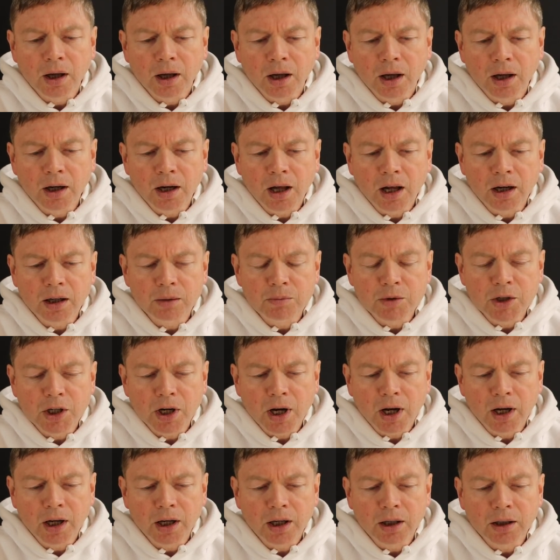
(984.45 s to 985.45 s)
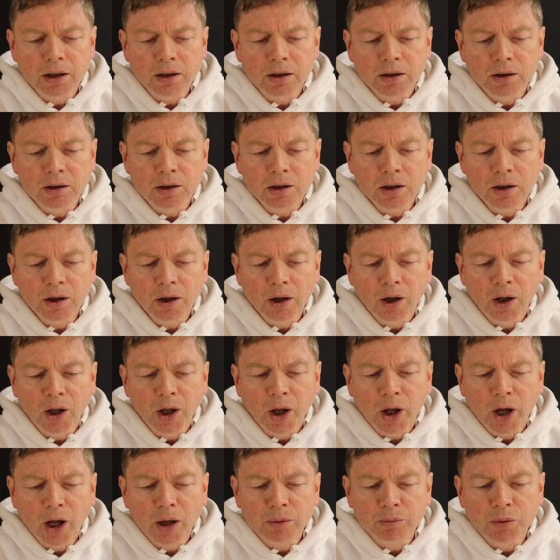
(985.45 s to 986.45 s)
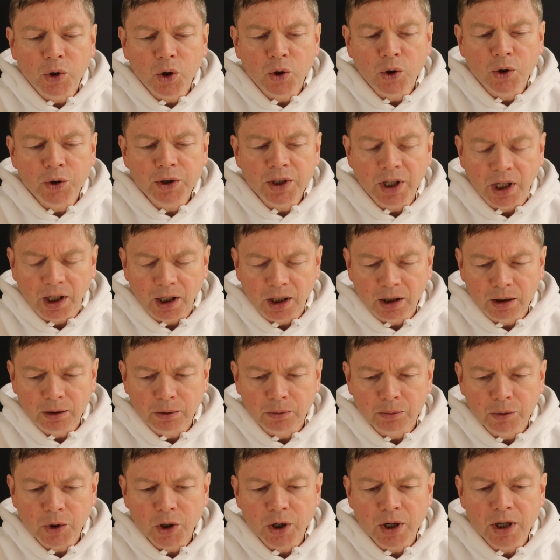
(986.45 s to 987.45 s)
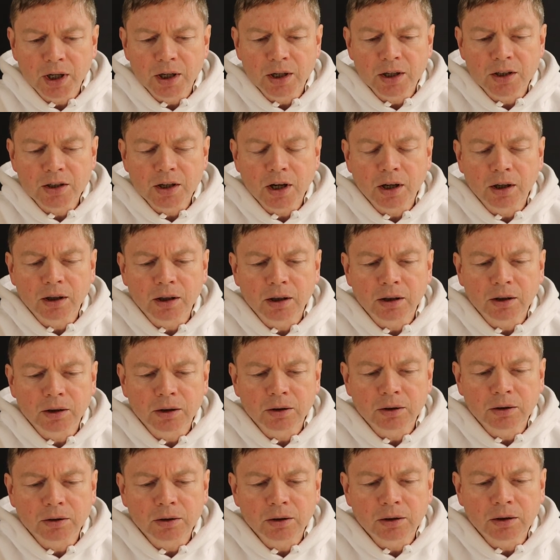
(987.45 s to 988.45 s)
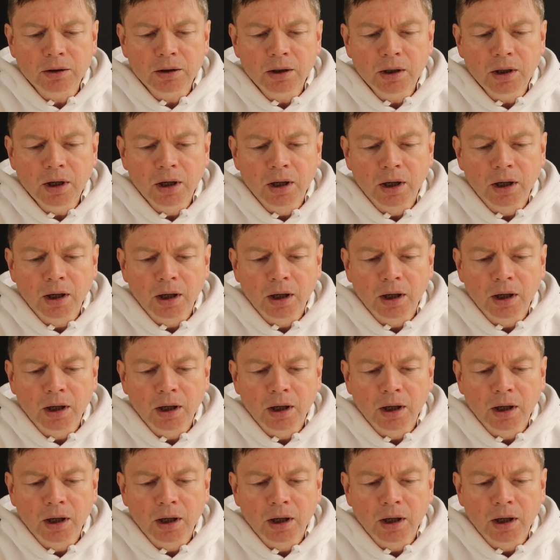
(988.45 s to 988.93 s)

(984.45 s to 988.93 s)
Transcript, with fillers: and had him chained and put in prison.